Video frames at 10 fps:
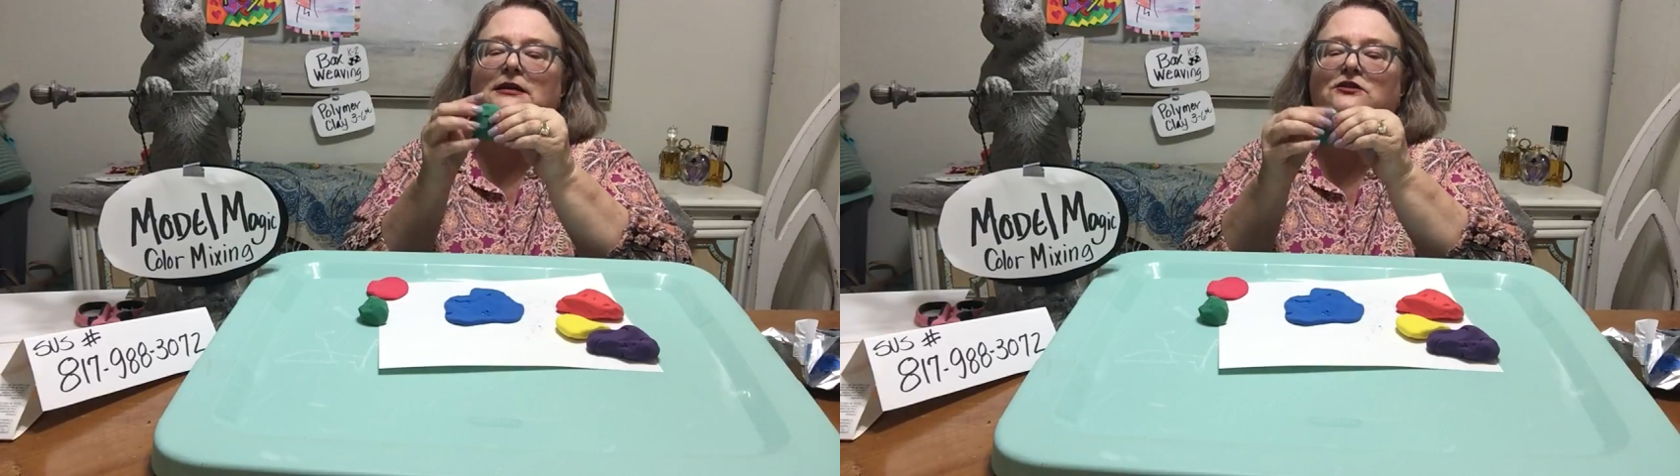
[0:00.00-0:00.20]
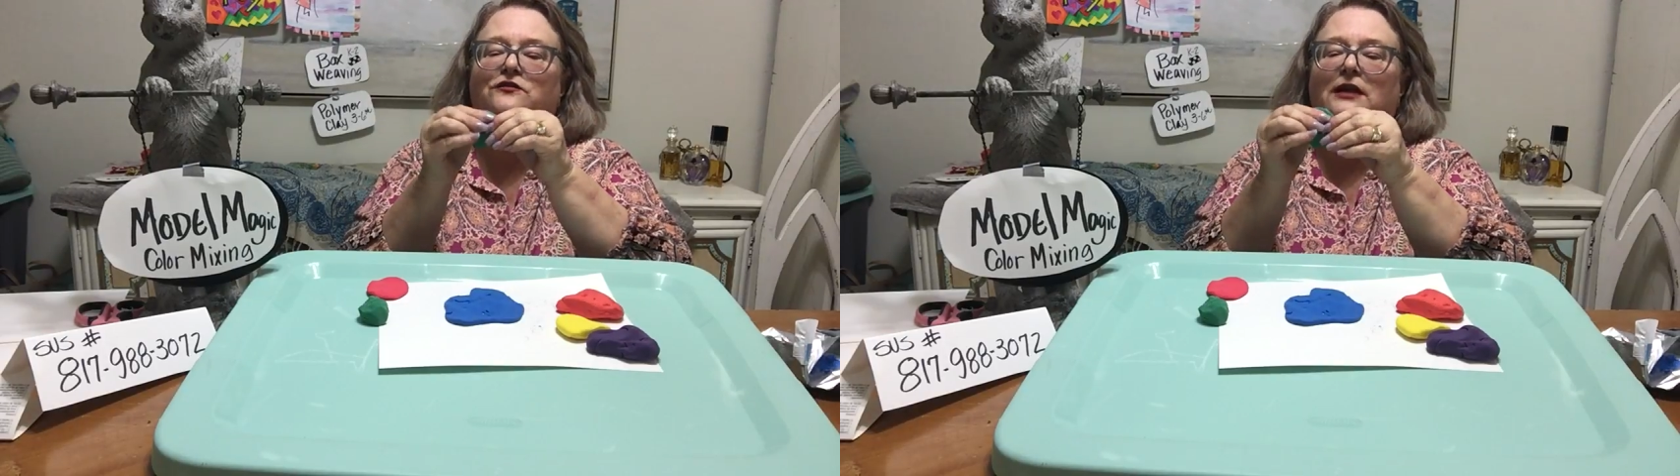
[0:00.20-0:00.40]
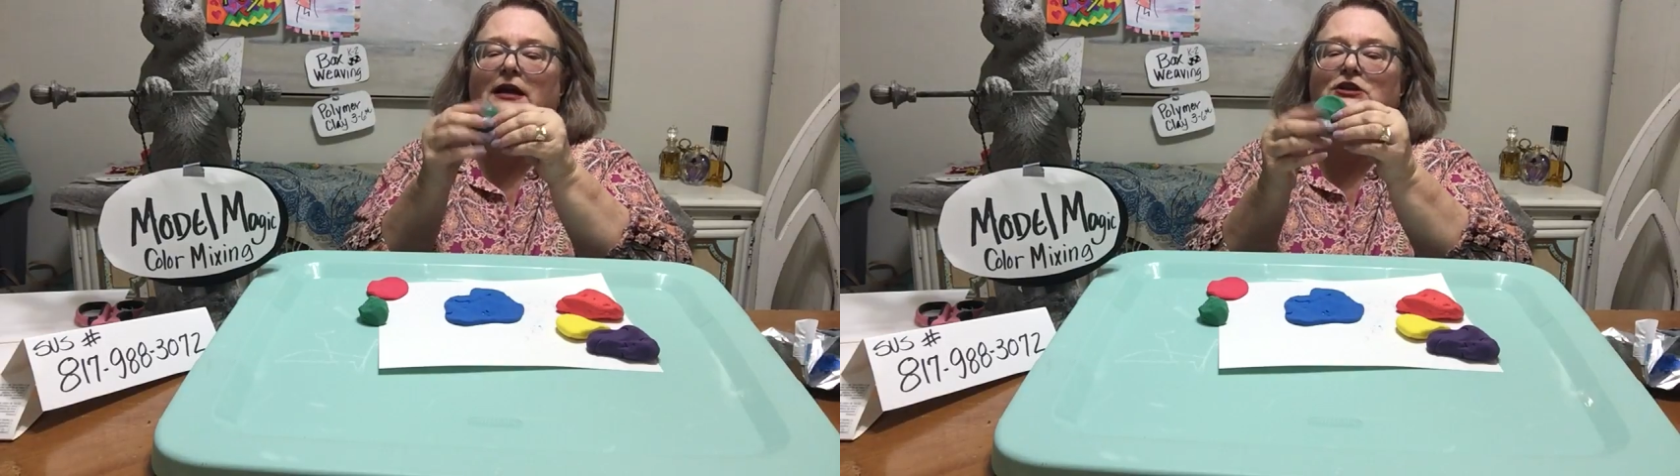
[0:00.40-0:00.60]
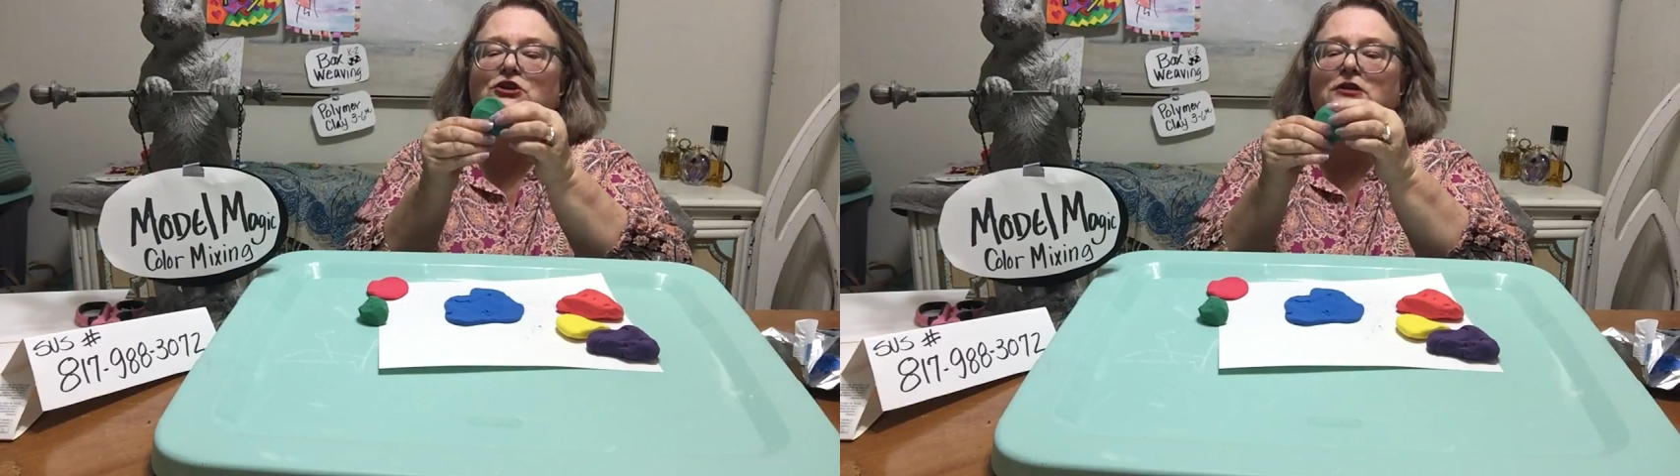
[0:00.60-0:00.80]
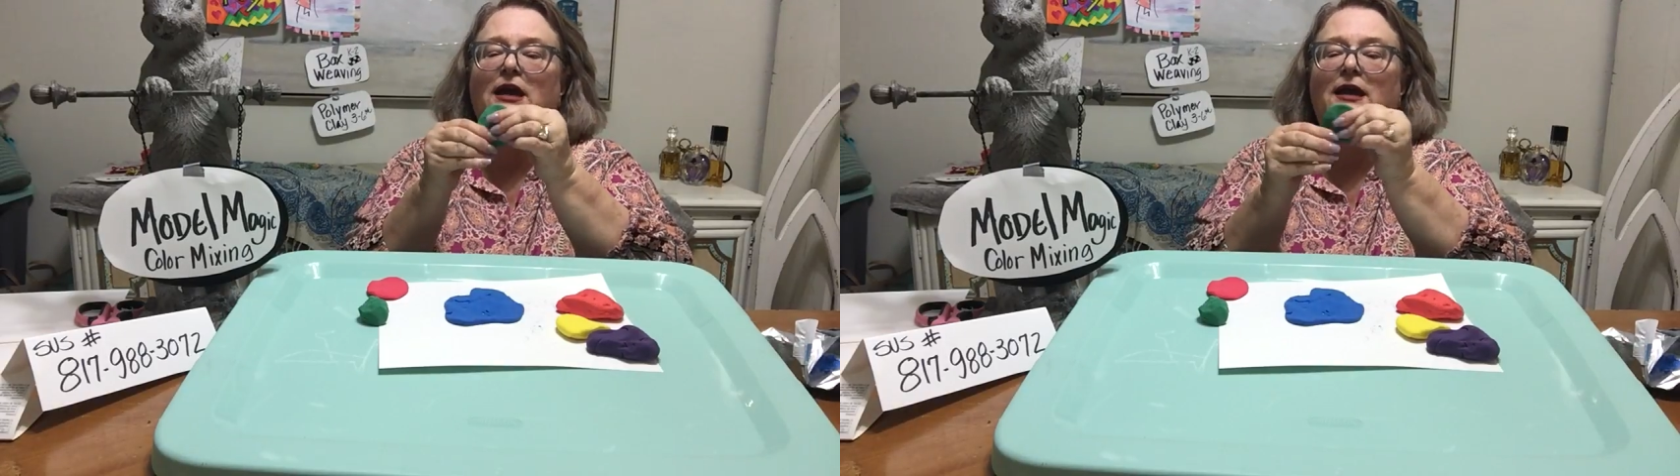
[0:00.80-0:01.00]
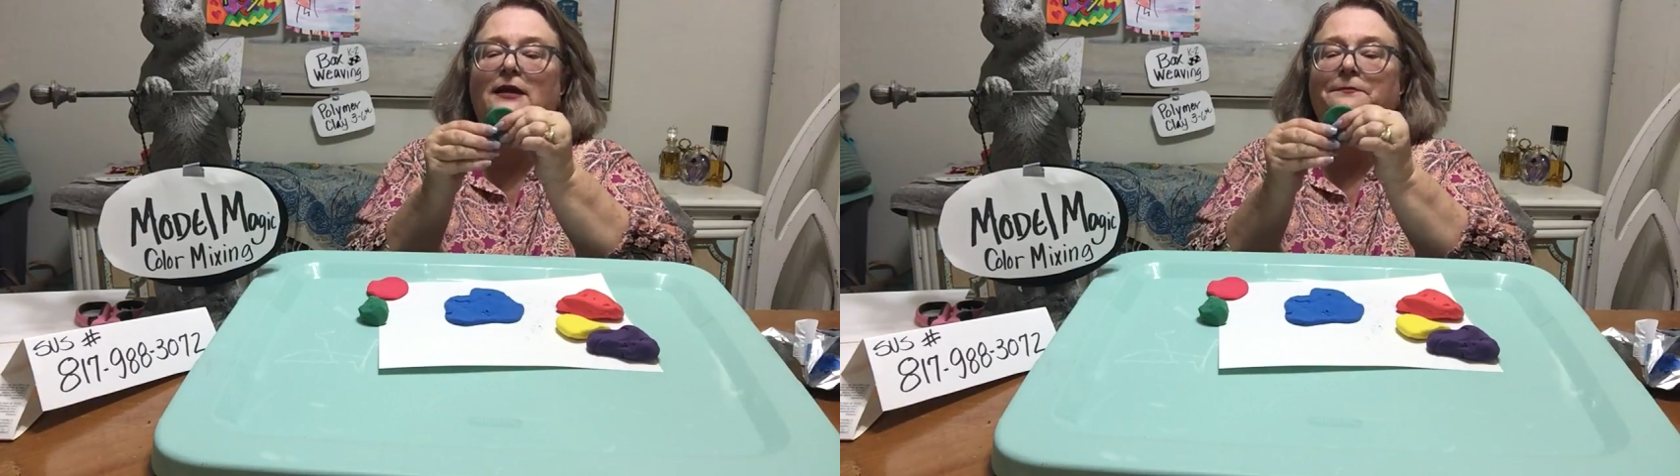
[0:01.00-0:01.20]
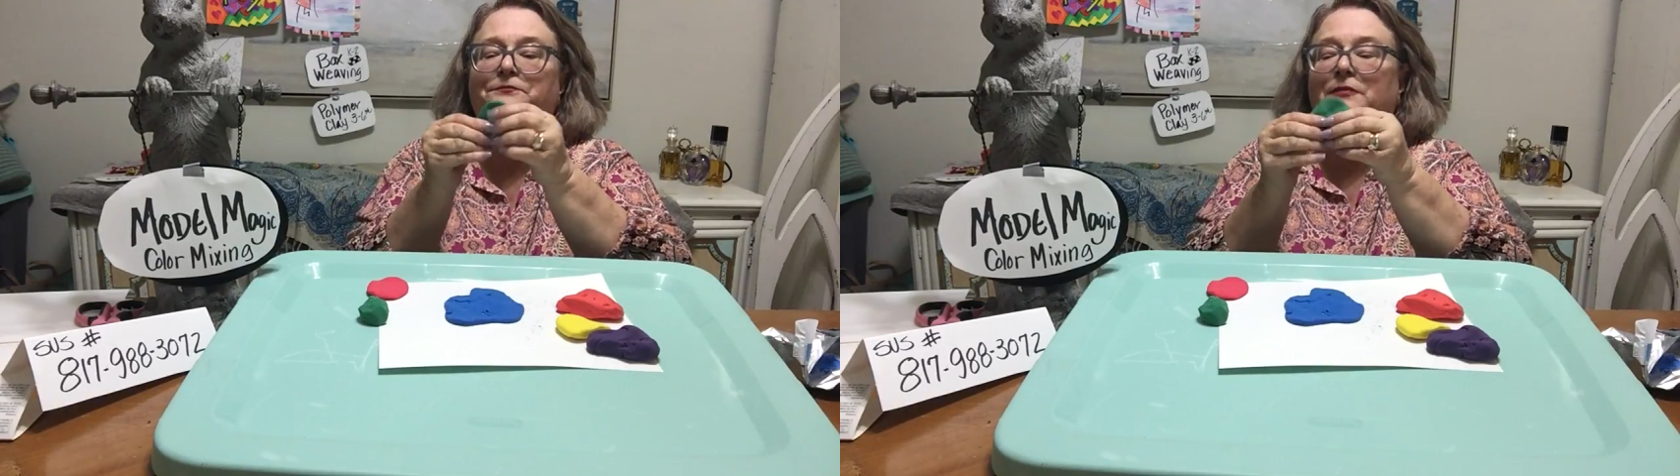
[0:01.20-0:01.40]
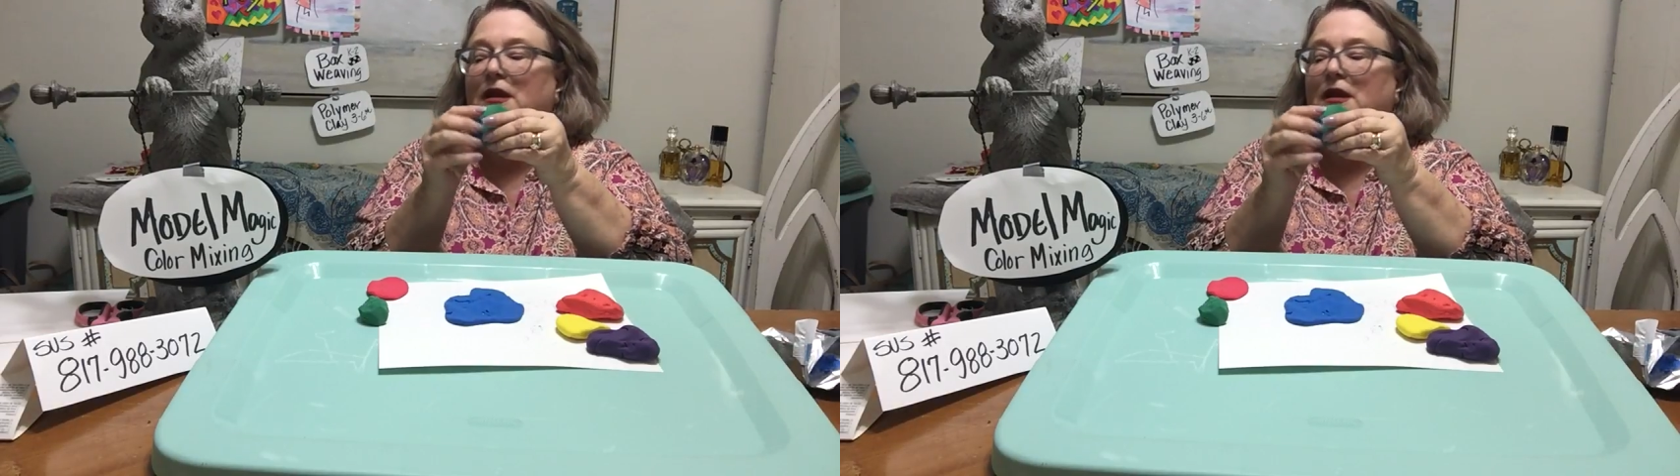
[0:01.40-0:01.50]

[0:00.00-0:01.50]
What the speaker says: as flat as you can.